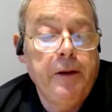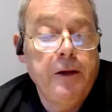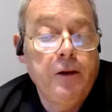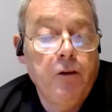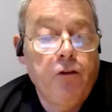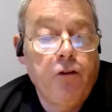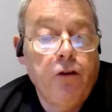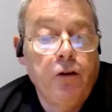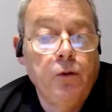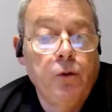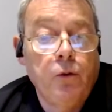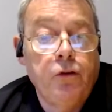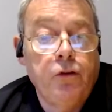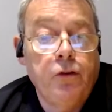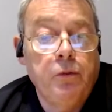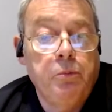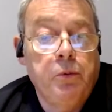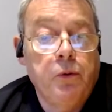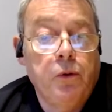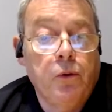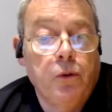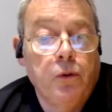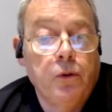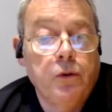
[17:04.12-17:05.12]
in tool
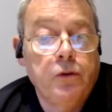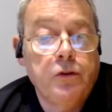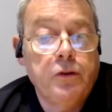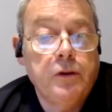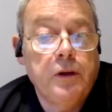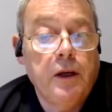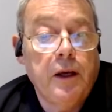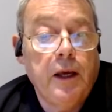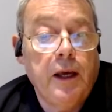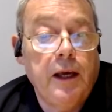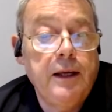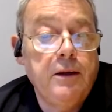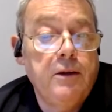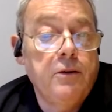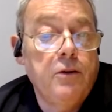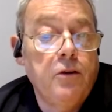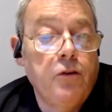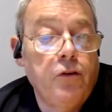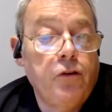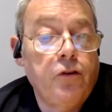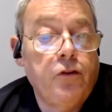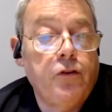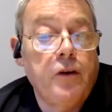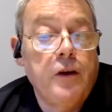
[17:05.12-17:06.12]
support.
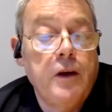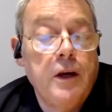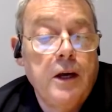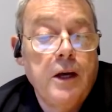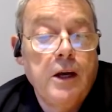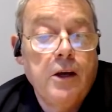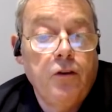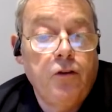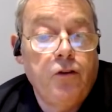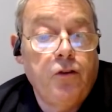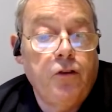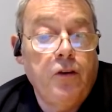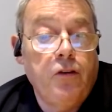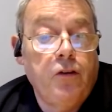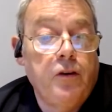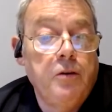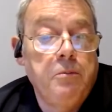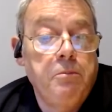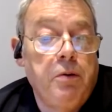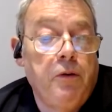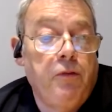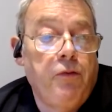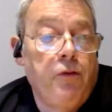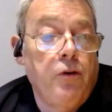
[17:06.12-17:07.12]
Cadence
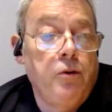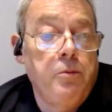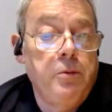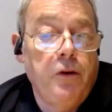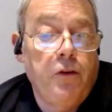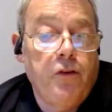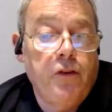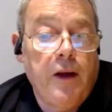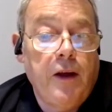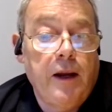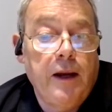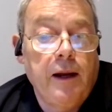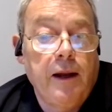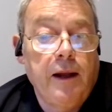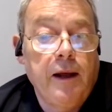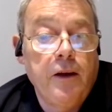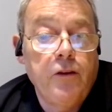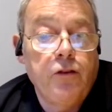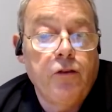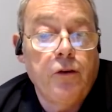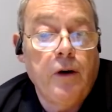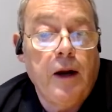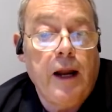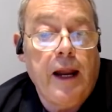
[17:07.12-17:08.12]
System Performance
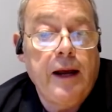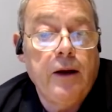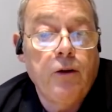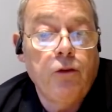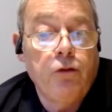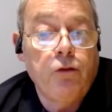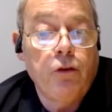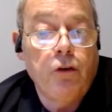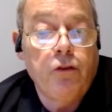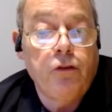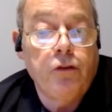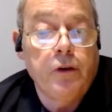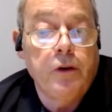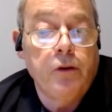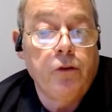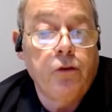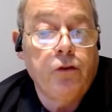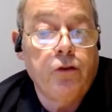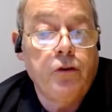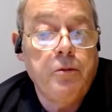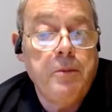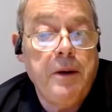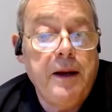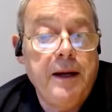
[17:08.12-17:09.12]
Analyzer allows
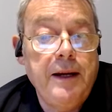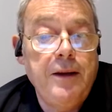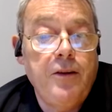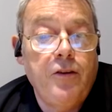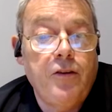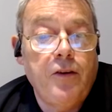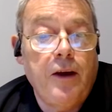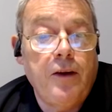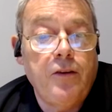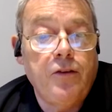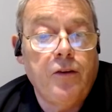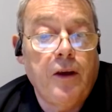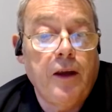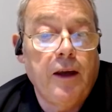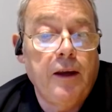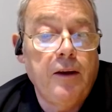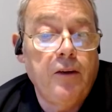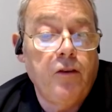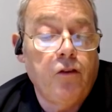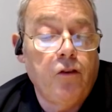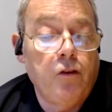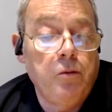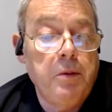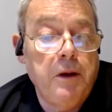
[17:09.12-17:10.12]
results from any test
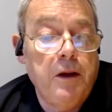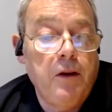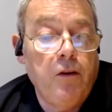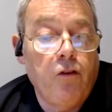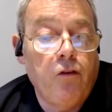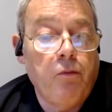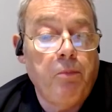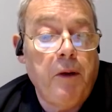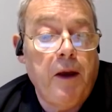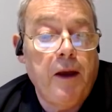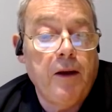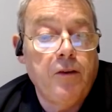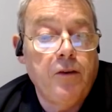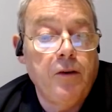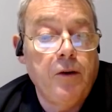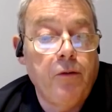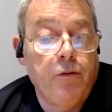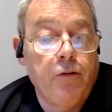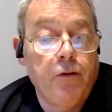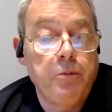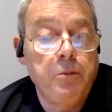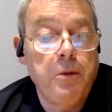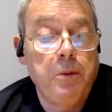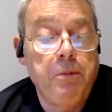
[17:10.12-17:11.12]
case to be inspected
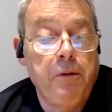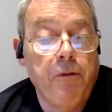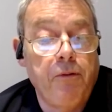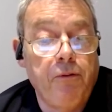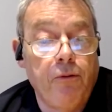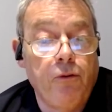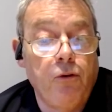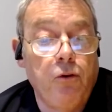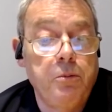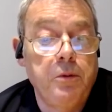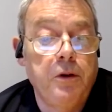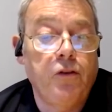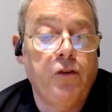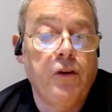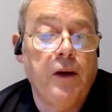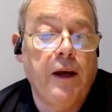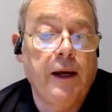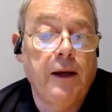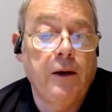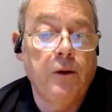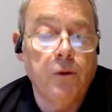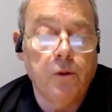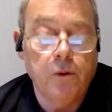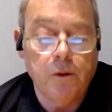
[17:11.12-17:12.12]
from a performance
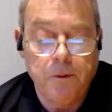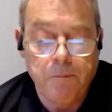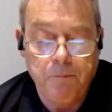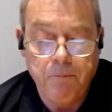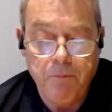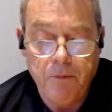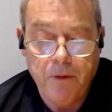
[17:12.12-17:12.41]
angle.